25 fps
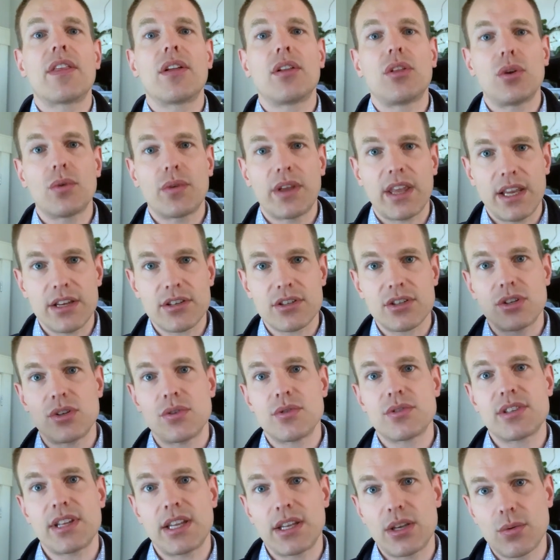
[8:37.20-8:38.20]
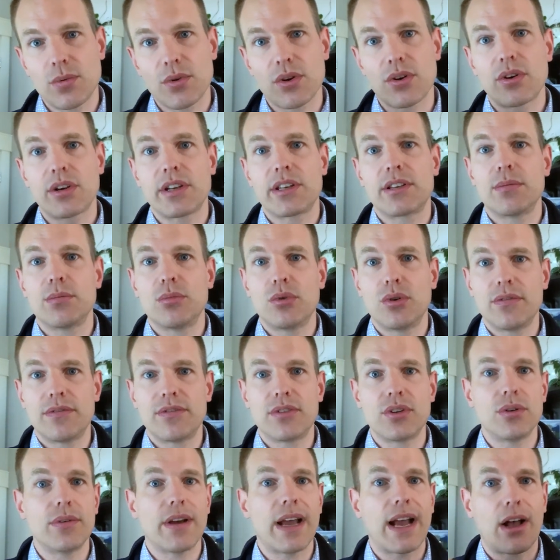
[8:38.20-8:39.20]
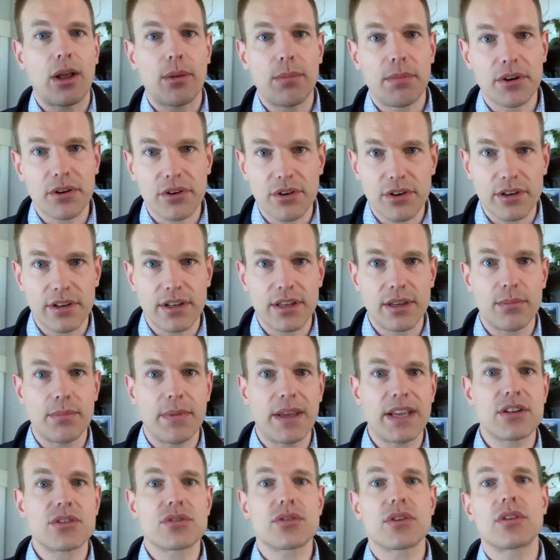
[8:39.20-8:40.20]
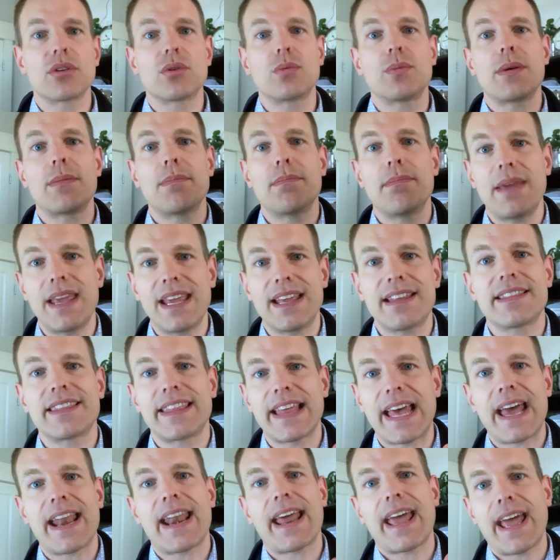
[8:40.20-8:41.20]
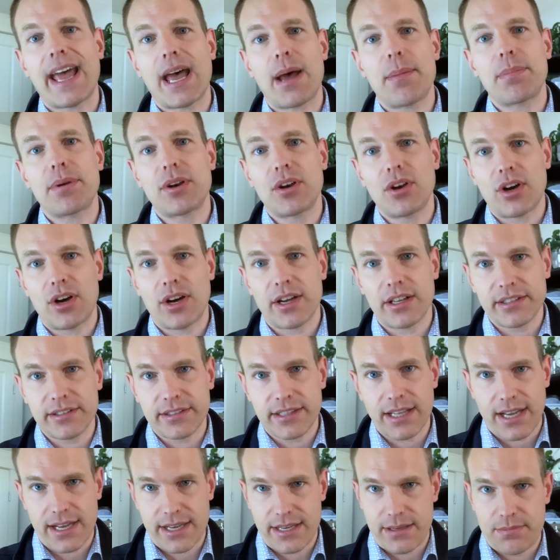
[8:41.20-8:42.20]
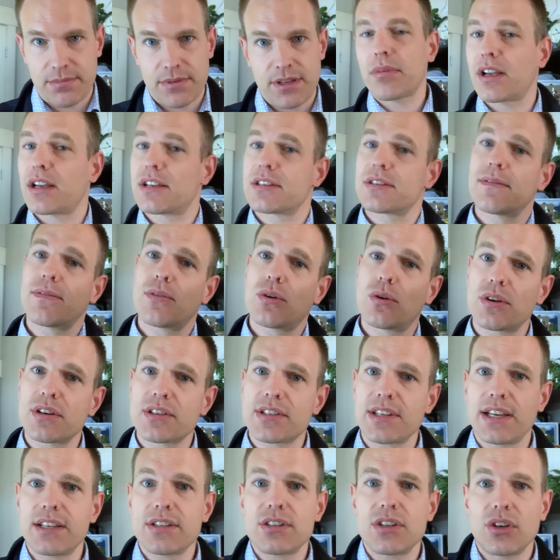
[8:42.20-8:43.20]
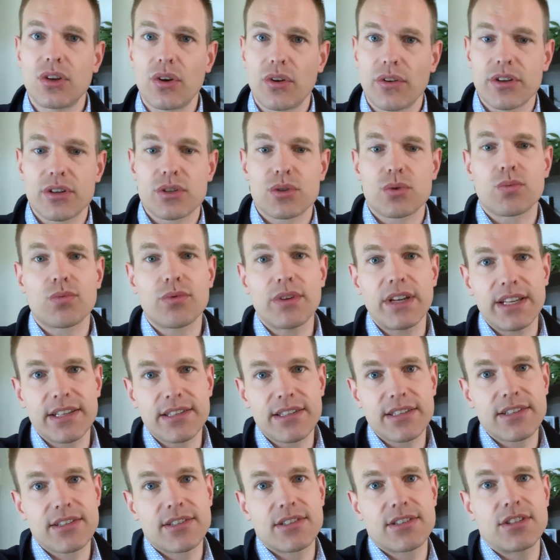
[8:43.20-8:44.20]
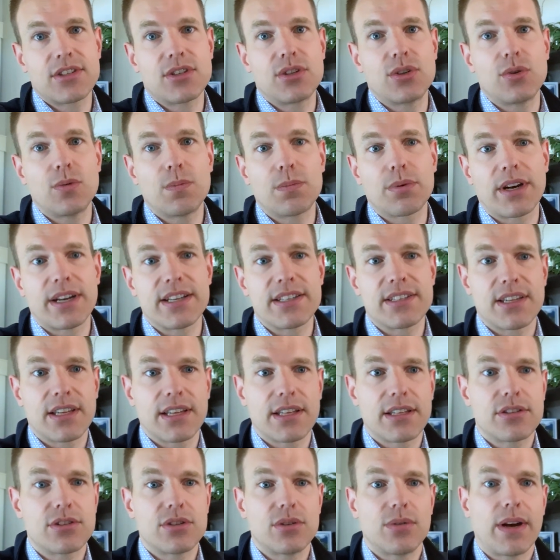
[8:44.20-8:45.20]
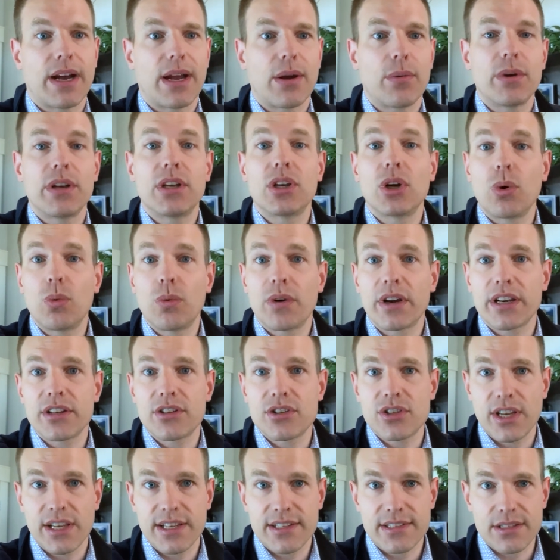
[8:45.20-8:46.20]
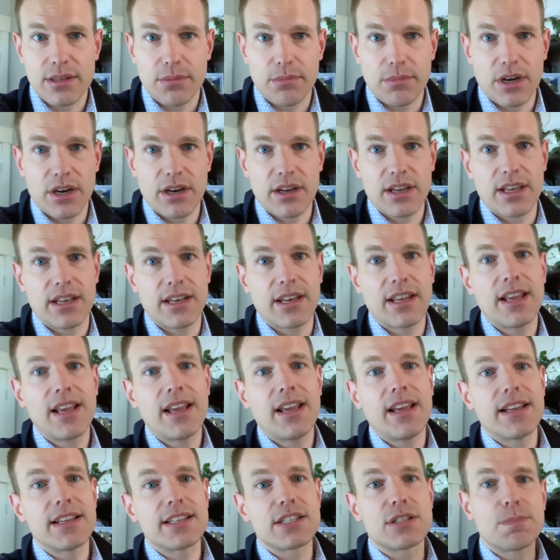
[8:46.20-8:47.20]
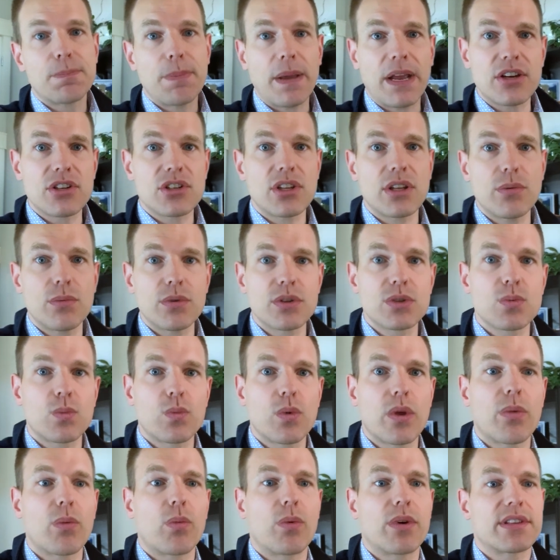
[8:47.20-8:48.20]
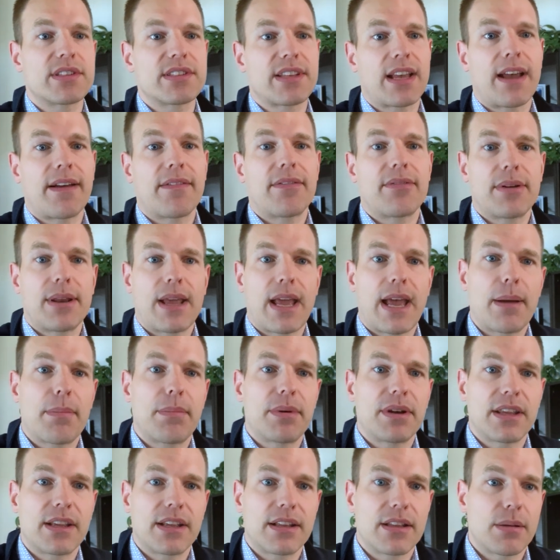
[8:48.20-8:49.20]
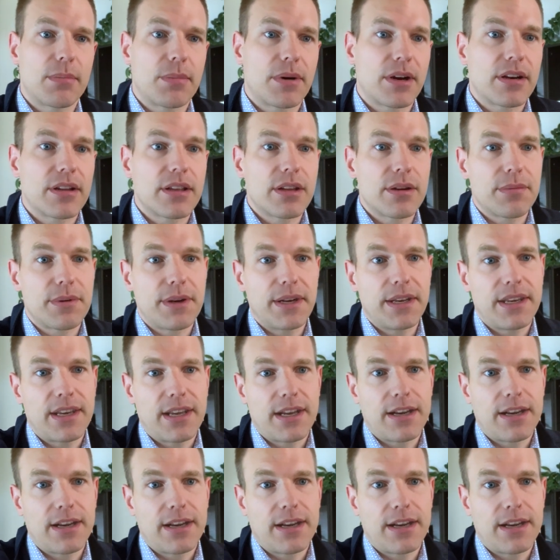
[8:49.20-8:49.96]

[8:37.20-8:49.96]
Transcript: the location you said you were going to move to Albuquerque, make sure that we make that happen on time. Because of course, as you know, there's risks to pricing it too high. We don't want to chase the market, especially with, with what's happening in the market right